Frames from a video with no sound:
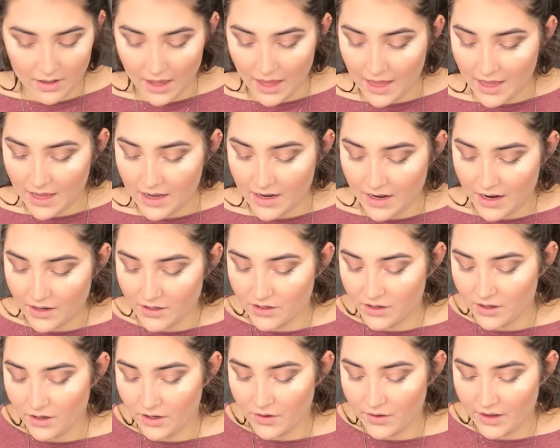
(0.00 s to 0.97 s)
Okay, and now
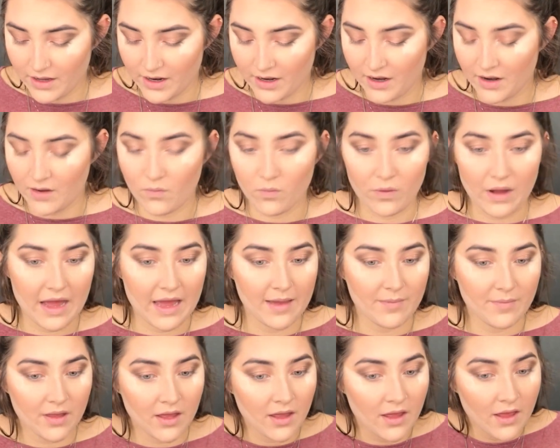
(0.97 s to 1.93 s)
you can go ahead and
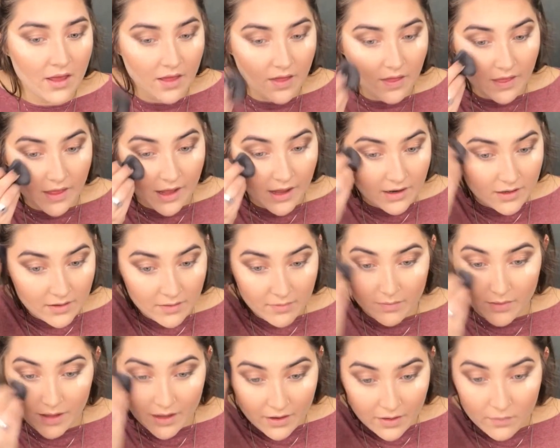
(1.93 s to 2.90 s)
wipe that
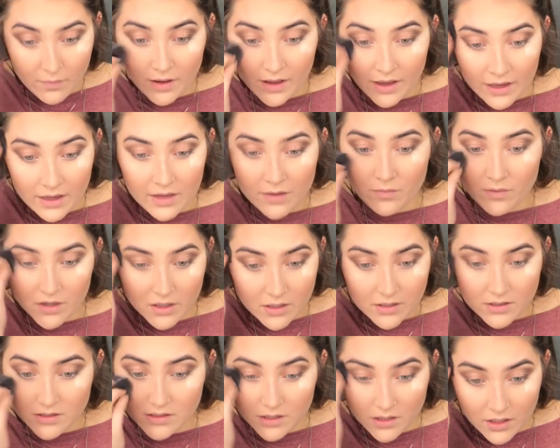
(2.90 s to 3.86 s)
bag away, and we're going
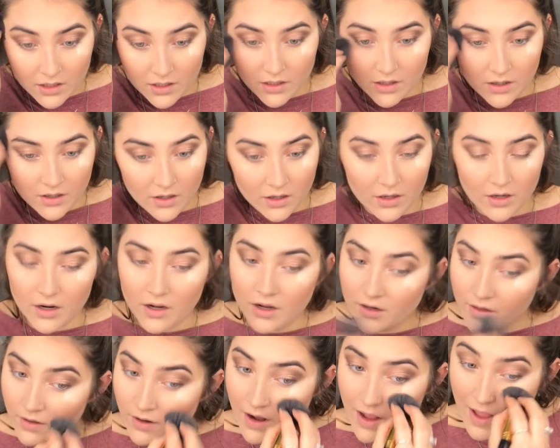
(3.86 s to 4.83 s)
to start on our
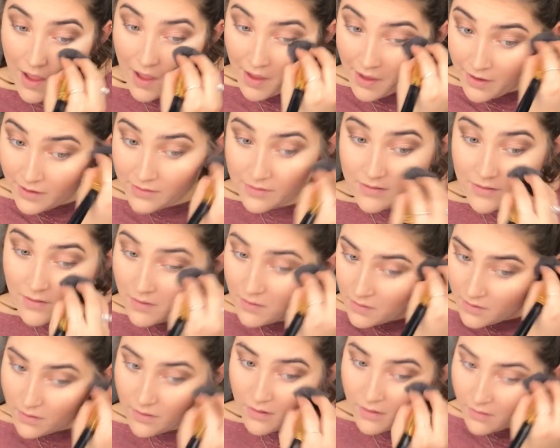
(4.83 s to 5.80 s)
under eyes.
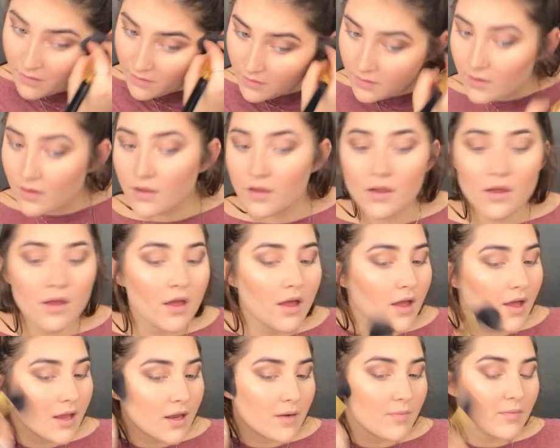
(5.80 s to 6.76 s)

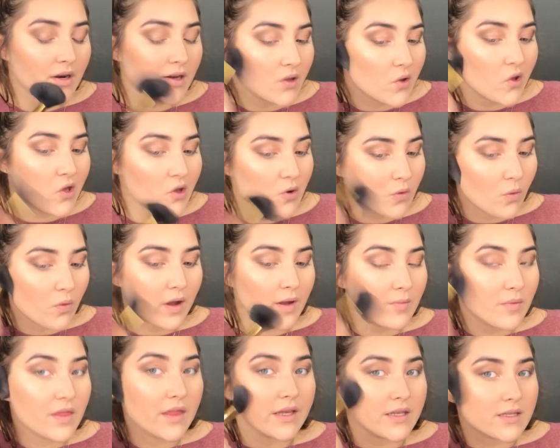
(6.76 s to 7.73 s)
And I'm going to go ahead and
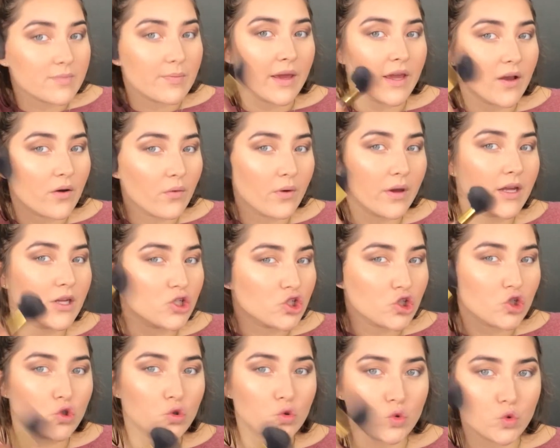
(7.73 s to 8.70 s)
wipe this bag away
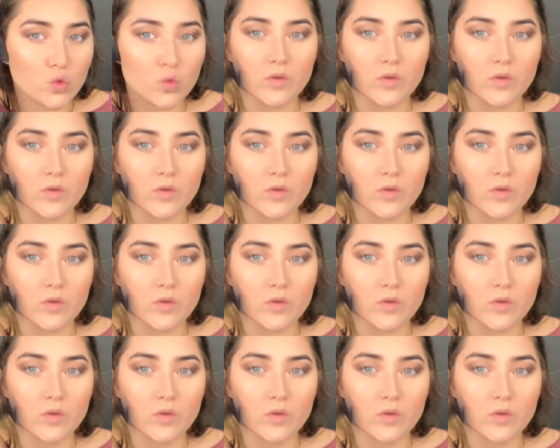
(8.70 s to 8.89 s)
too.